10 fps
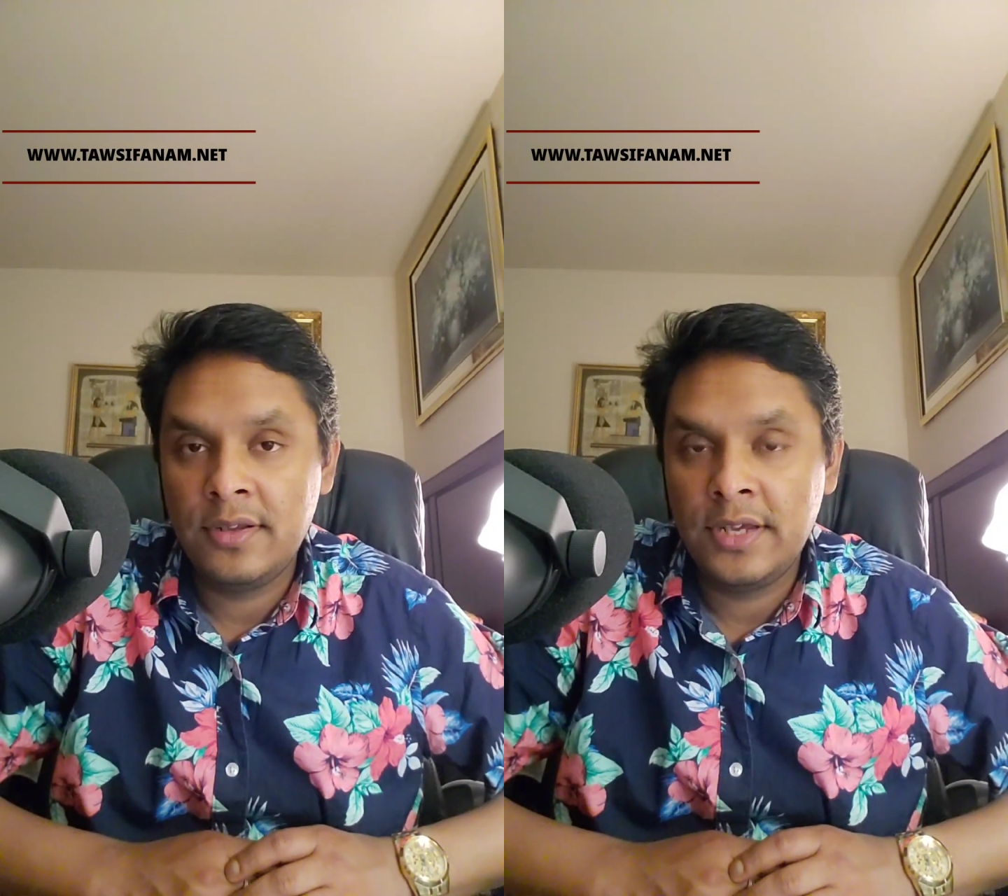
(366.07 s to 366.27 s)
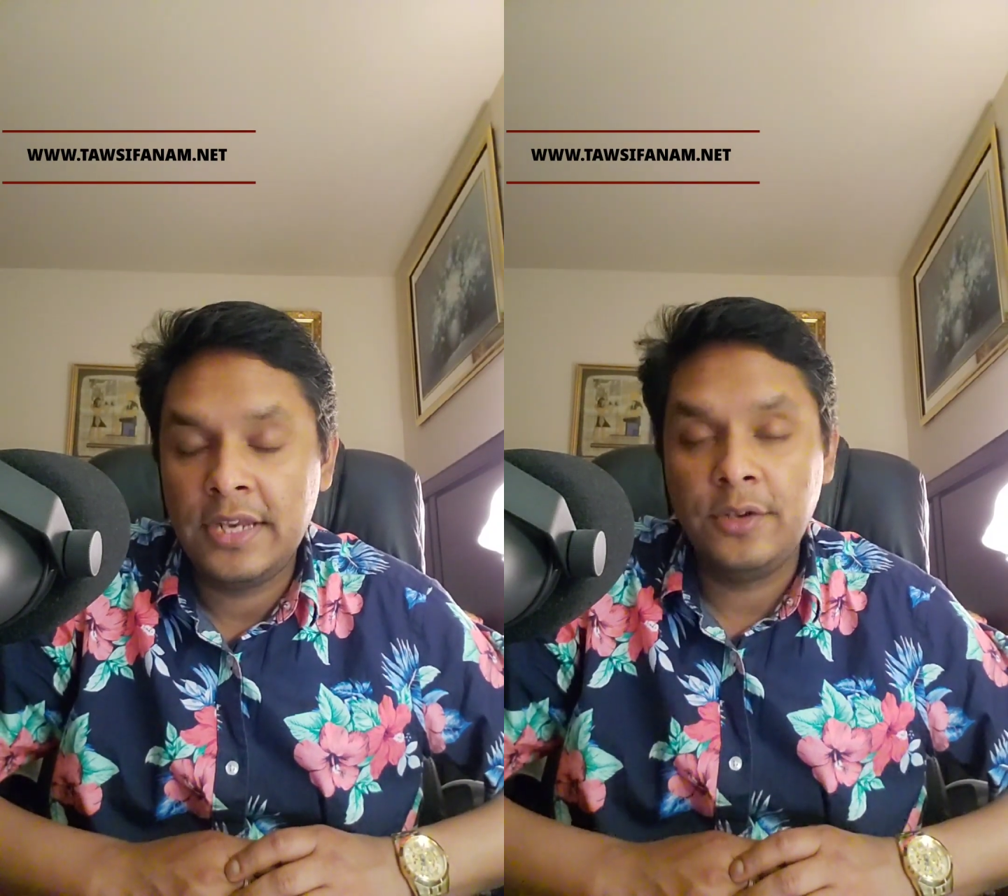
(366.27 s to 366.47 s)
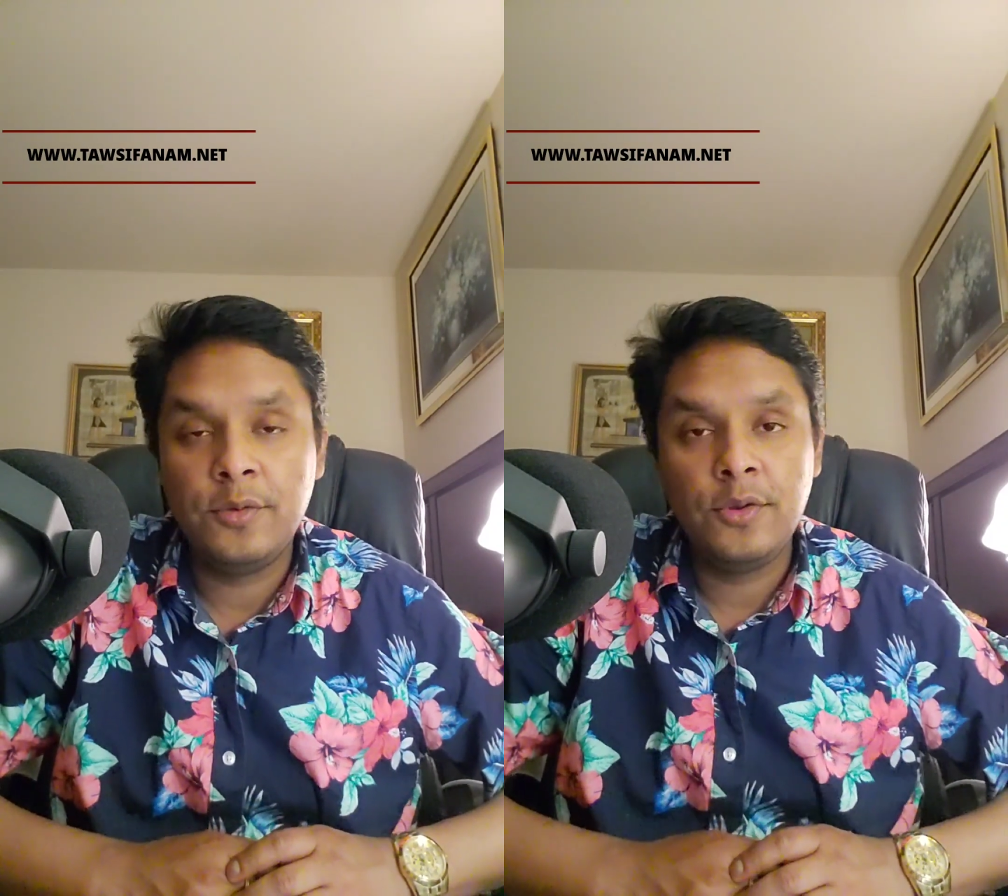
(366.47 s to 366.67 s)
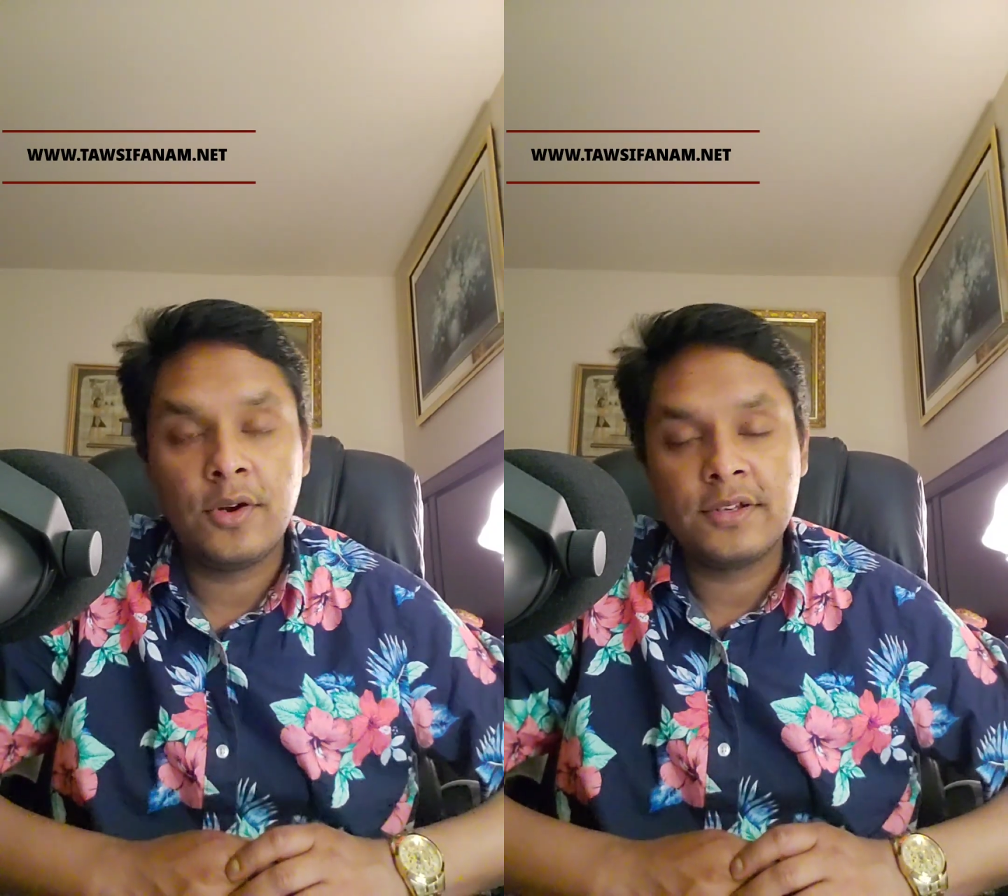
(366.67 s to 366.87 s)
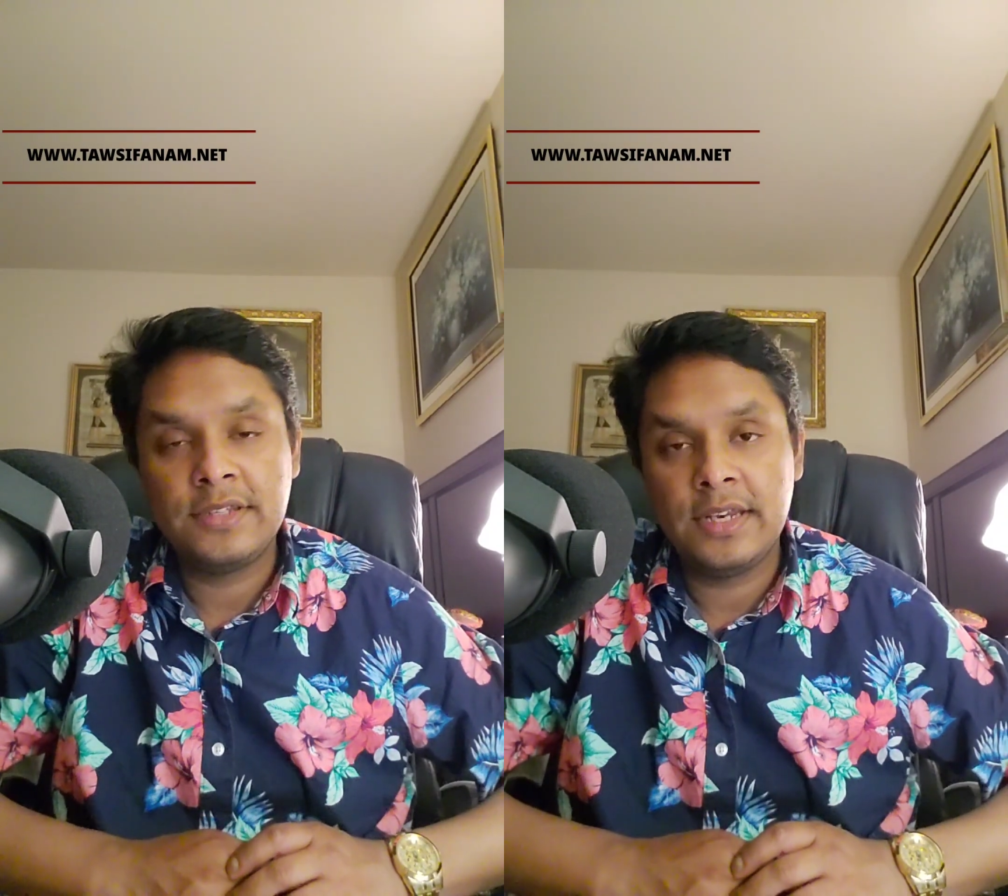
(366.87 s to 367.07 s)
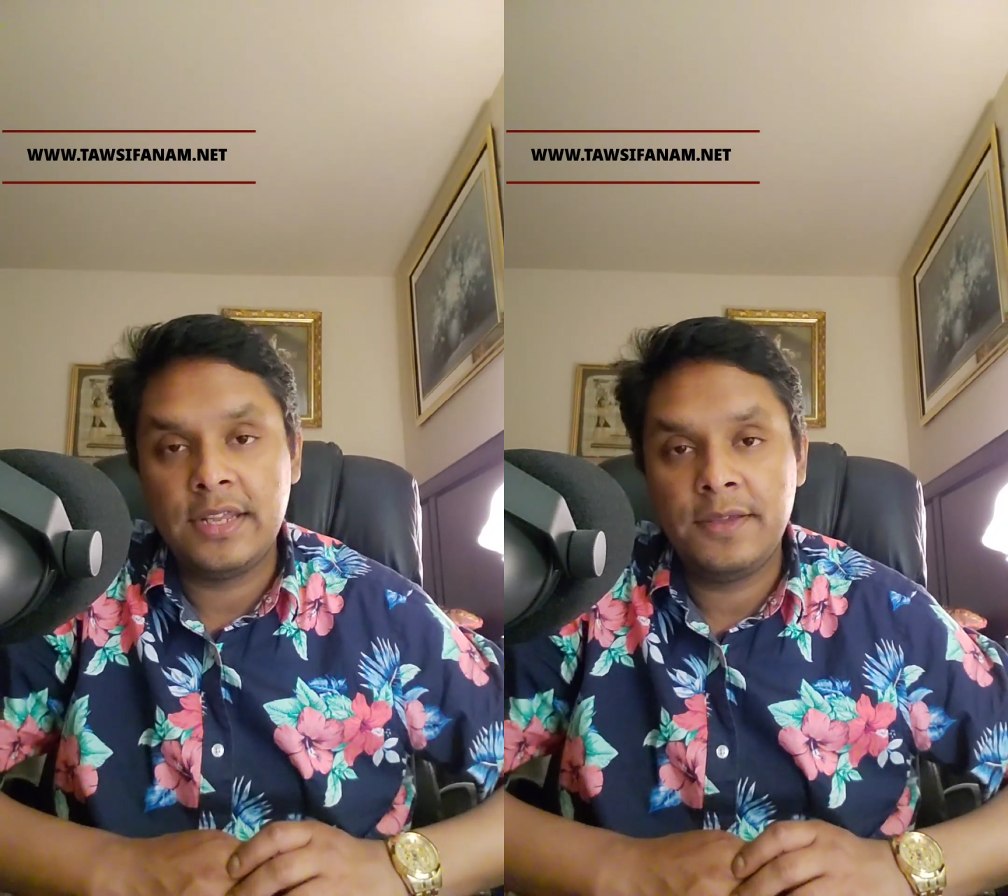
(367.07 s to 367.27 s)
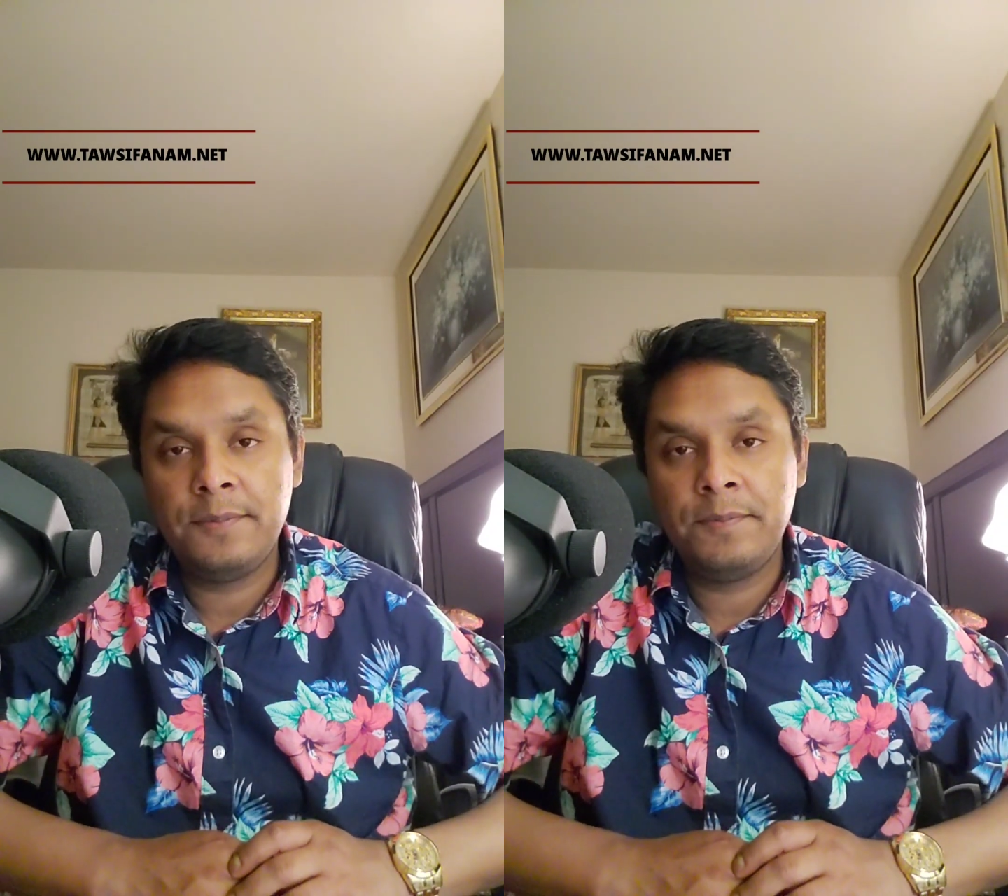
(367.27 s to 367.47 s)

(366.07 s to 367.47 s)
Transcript: in New York City.